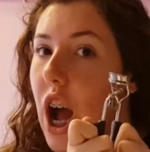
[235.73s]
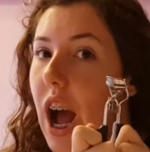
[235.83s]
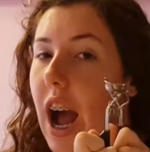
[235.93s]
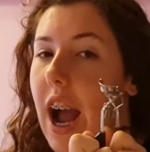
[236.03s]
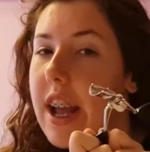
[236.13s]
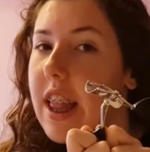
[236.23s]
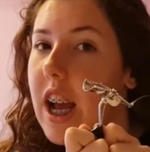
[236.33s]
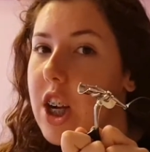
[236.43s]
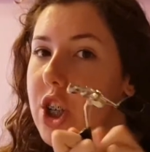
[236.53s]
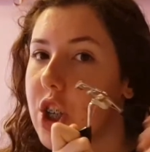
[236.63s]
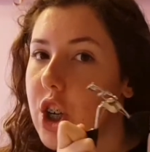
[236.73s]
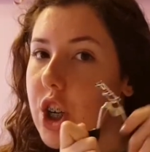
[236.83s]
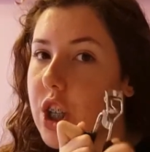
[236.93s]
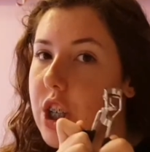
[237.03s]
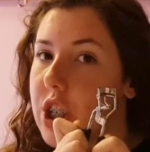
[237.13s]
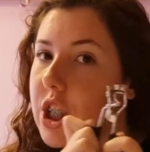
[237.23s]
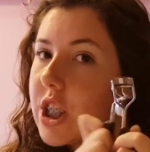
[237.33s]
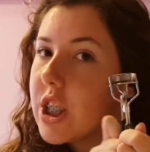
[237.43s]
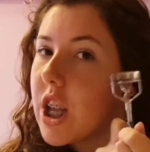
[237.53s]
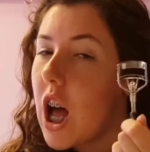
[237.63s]
eyelash
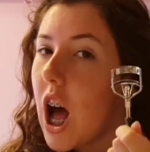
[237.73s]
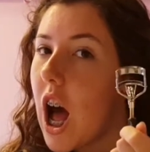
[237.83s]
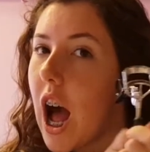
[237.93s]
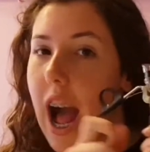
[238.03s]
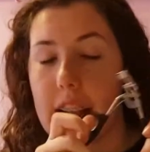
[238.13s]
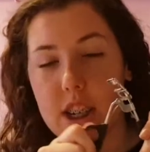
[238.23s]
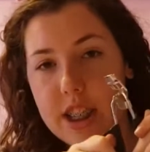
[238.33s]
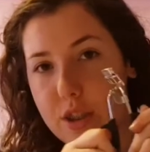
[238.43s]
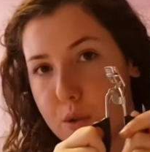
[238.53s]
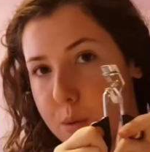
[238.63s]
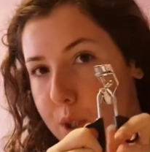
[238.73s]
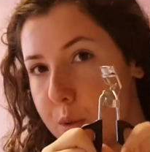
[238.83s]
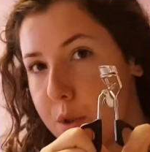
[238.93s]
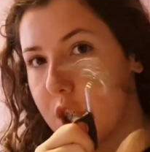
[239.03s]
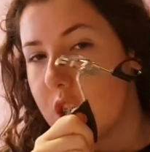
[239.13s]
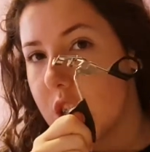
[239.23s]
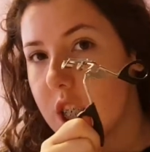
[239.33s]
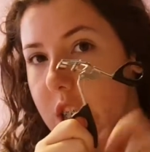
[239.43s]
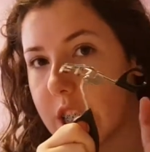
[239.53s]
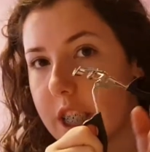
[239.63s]
curlers. I got these from Superdrug.
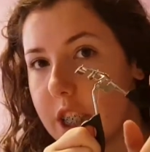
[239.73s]
You